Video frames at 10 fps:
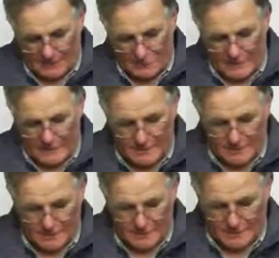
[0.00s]
Rear
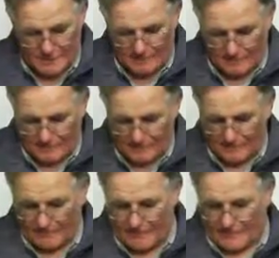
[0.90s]
doors
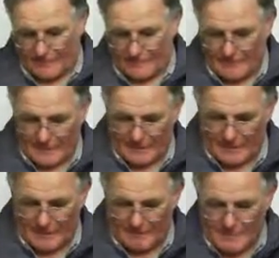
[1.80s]

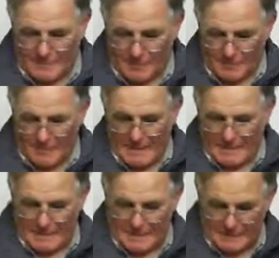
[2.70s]
can be
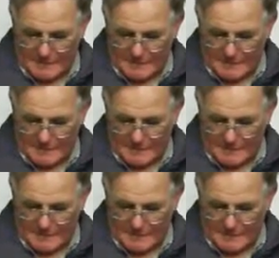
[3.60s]
supplemented